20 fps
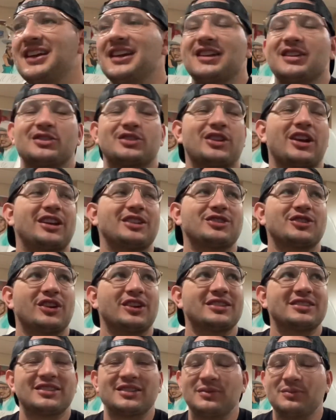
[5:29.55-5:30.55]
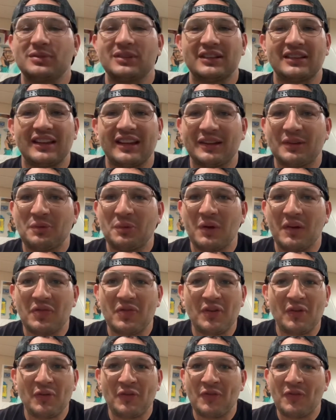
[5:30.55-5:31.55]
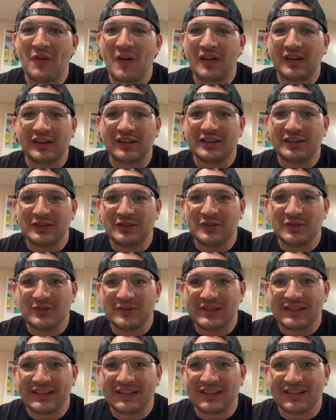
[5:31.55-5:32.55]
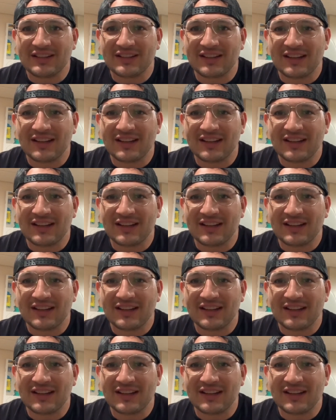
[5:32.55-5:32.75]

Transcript: Shad Johnson being like, what the fuck are you doing here?